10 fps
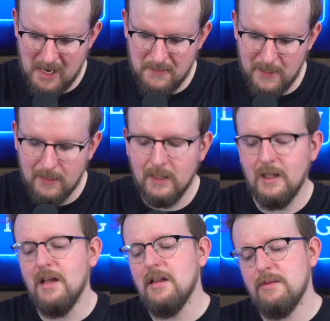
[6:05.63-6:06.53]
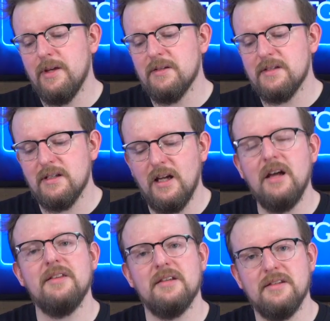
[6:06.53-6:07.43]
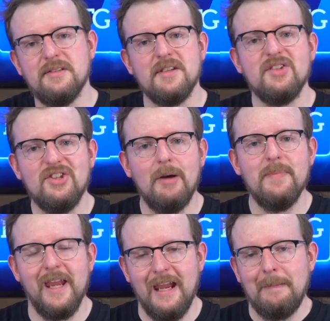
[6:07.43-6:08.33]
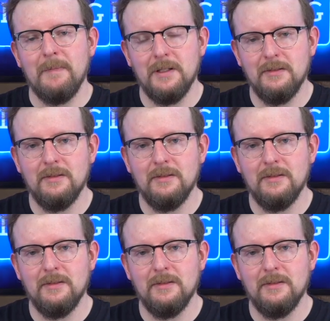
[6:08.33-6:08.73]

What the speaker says: I think there's a sub game